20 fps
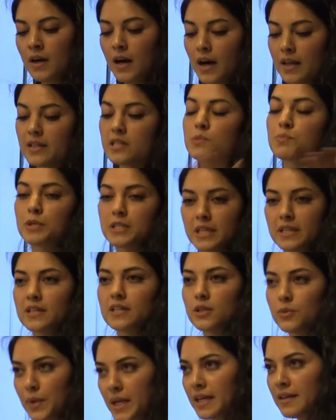On this
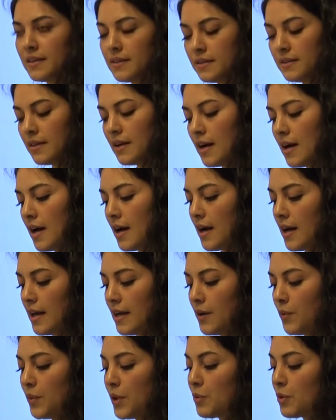particular week,
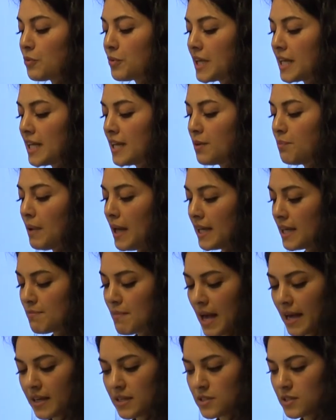we were reading Peggy
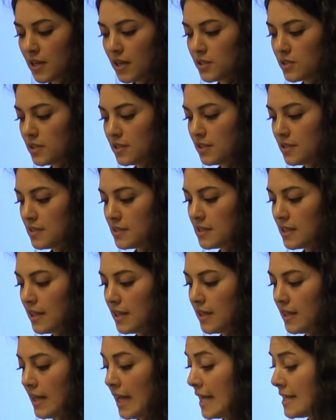McIntosh's
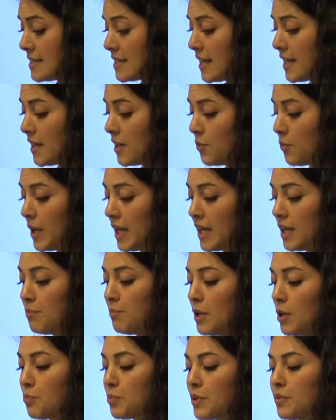essay on white and
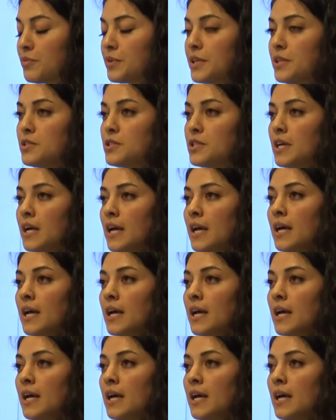male privilege,